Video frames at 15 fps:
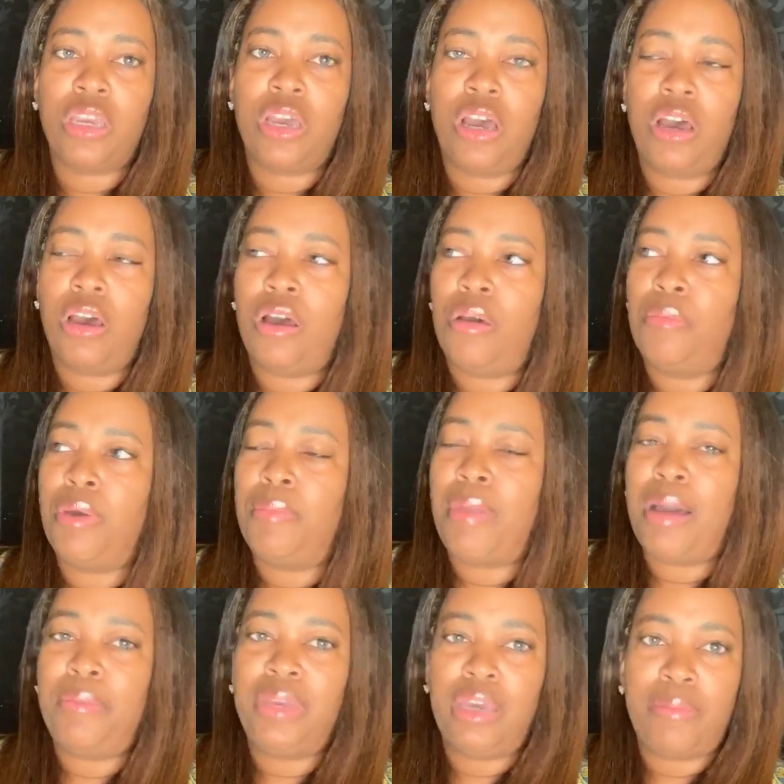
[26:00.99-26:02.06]
Um,
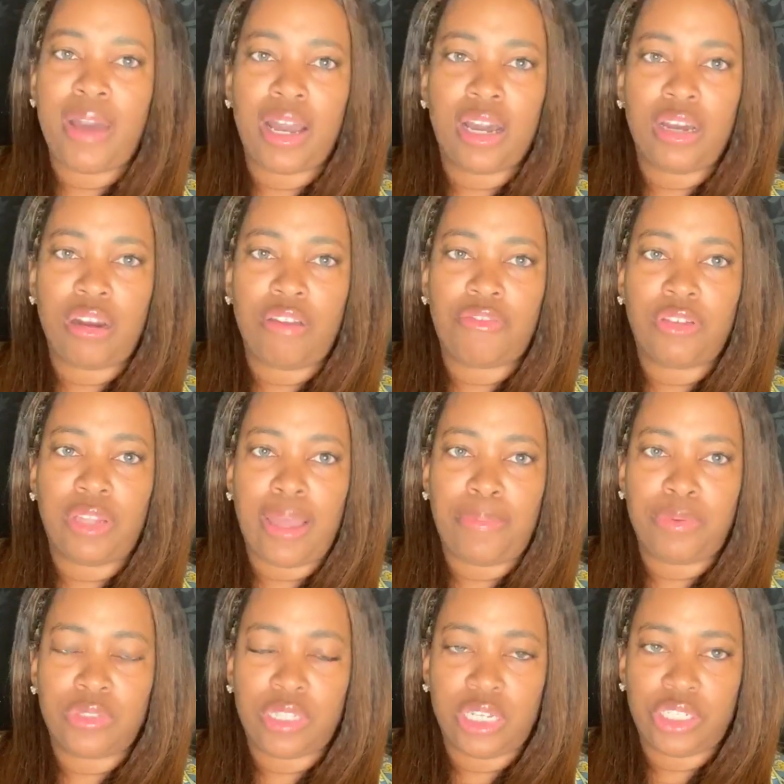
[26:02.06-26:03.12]
my BMI cutoff for
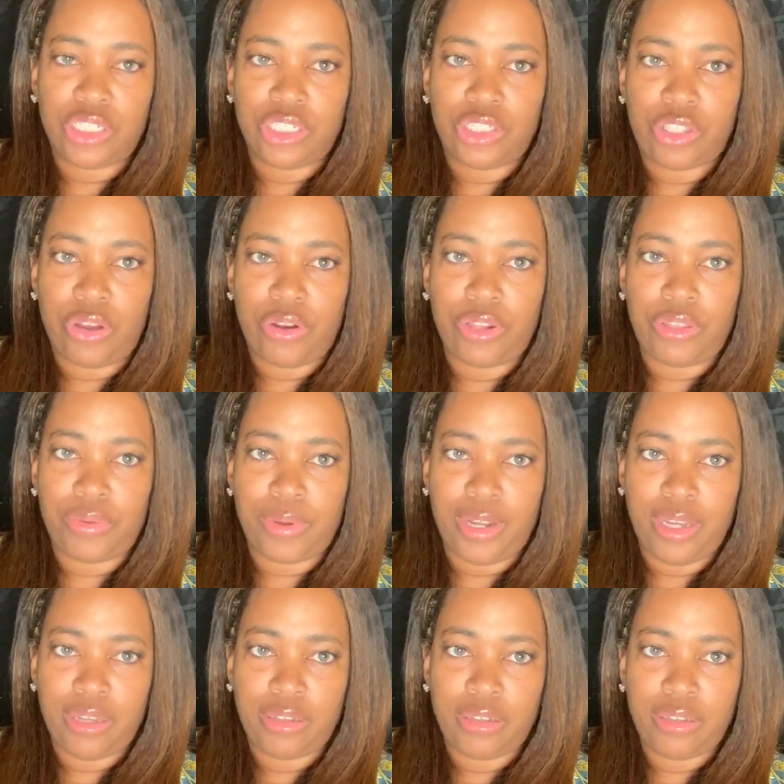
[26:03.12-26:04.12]
liposuction is 33.